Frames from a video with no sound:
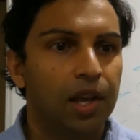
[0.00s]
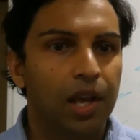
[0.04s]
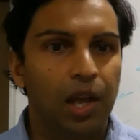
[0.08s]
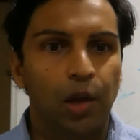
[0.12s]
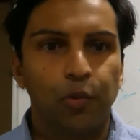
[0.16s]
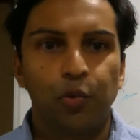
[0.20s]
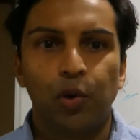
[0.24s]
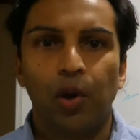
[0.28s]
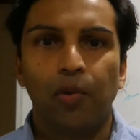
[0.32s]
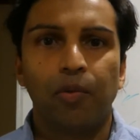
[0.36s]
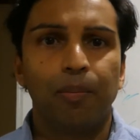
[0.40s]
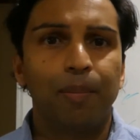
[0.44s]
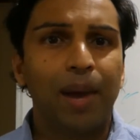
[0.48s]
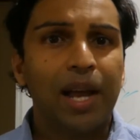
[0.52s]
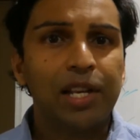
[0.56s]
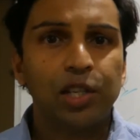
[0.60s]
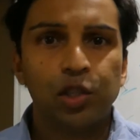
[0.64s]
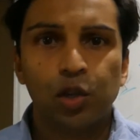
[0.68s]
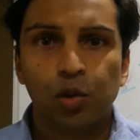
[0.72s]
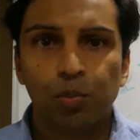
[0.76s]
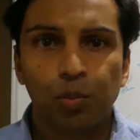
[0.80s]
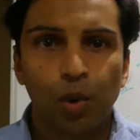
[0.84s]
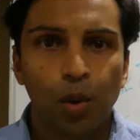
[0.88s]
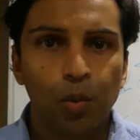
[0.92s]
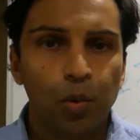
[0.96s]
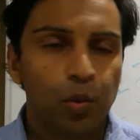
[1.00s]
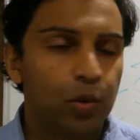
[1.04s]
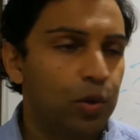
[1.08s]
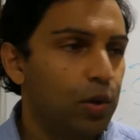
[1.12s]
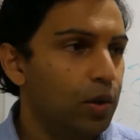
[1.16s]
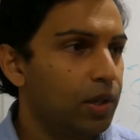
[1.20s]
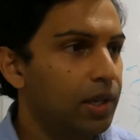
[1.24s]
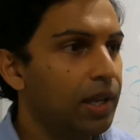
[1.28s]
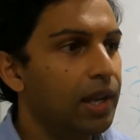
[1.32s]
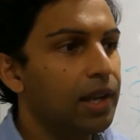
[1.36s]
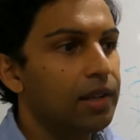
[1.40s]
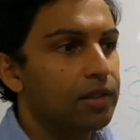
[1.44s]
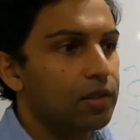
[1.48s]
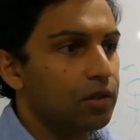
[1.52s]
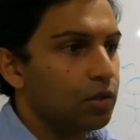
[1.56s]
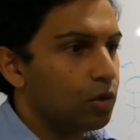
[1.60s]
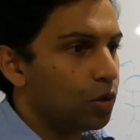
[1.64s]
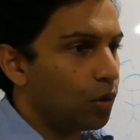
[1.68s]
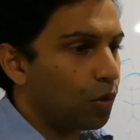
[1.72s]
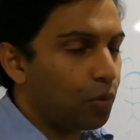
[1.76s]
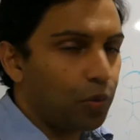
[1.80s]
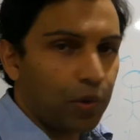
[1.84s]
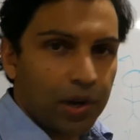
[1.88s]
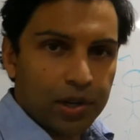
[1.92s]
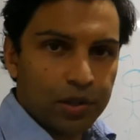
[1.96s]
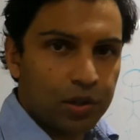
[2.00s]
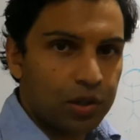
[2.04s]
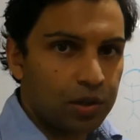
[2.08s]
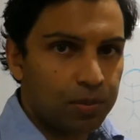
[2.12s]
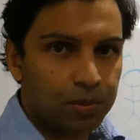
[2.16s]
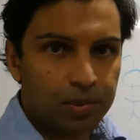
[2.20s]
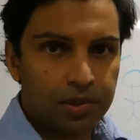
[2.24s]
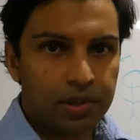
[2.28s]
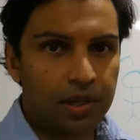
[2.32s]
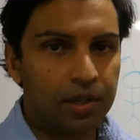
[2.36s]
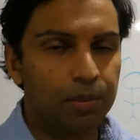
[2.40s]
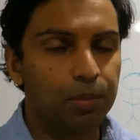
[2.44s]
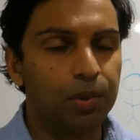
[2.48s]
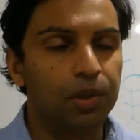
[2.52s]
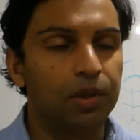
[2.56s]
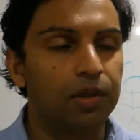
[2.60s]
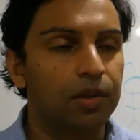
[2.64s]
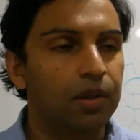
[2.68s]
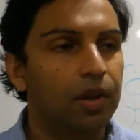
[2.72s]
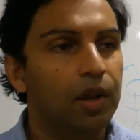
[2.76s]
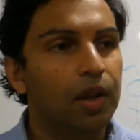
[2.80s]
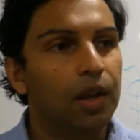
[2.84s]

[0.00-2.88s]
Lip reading: If you have a magical moment with your kids, your friendships deepen.